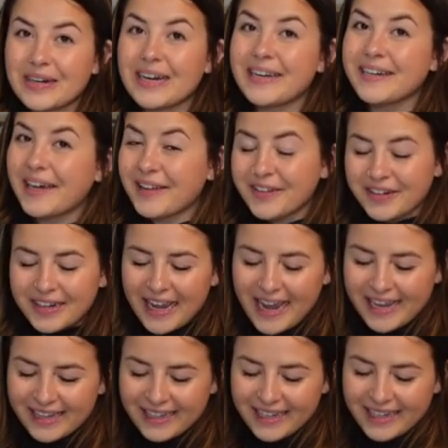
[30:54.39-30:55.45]
another
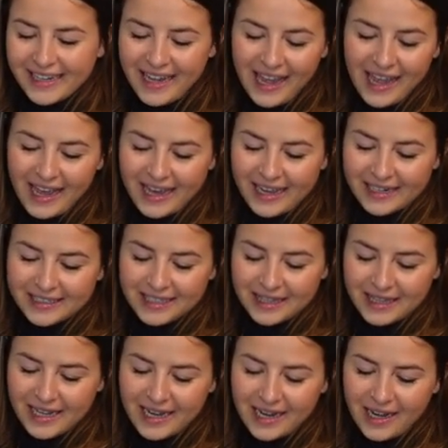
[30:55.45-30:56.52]
Kaylee, and
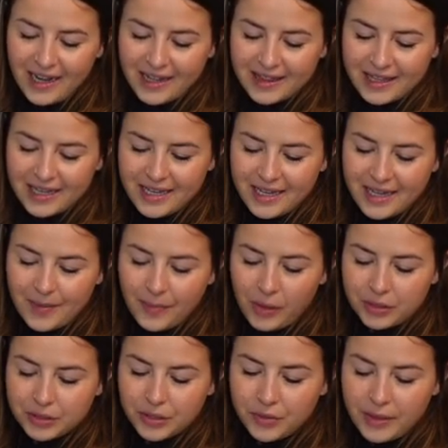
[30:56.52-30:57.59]
they got the
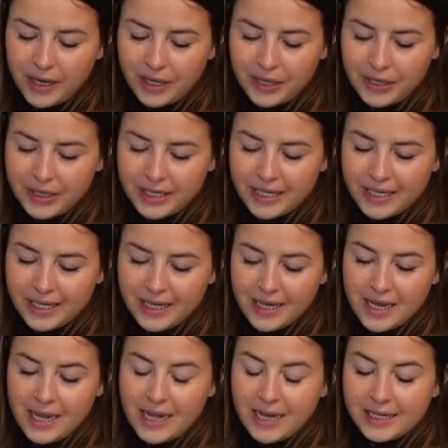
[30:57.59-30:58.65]
Emotional Wreck hoodie
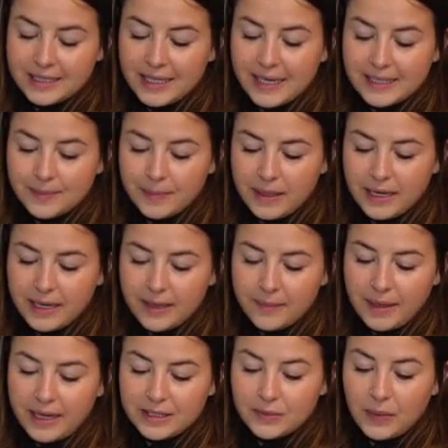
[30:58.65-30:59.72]
in a size medium,
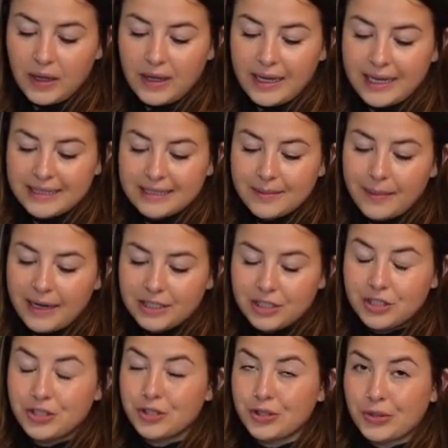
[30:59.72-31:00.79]
as well as the
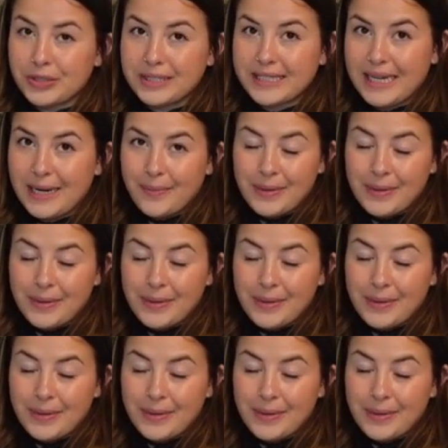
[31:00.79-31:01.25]
matching shorts in a